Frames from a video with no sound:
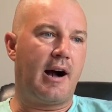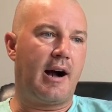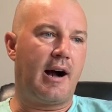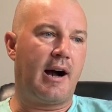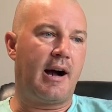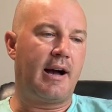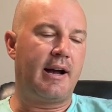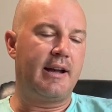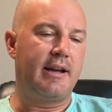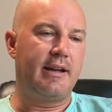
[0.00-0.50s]

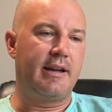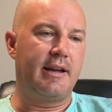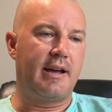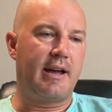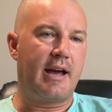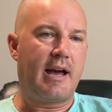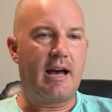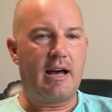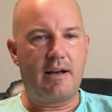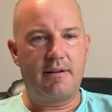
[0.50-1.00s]
I
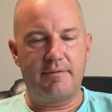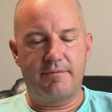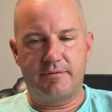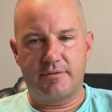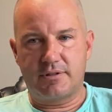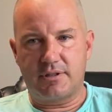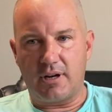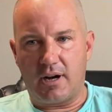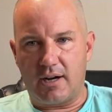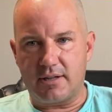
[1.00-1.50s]

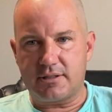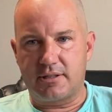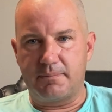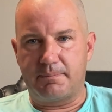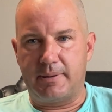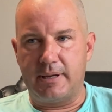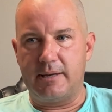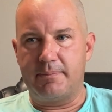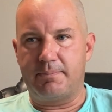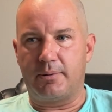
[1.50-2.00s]
have talked to
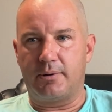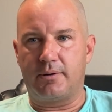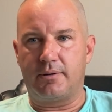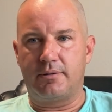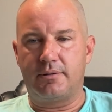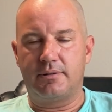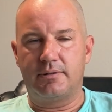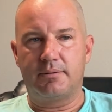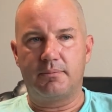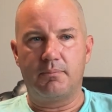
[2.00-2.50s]

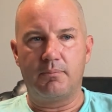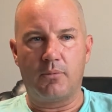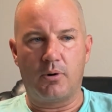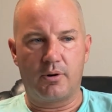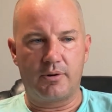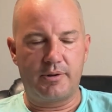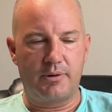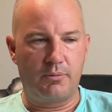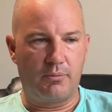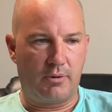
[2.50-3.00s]
people
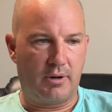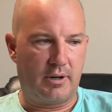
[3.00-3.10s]
more than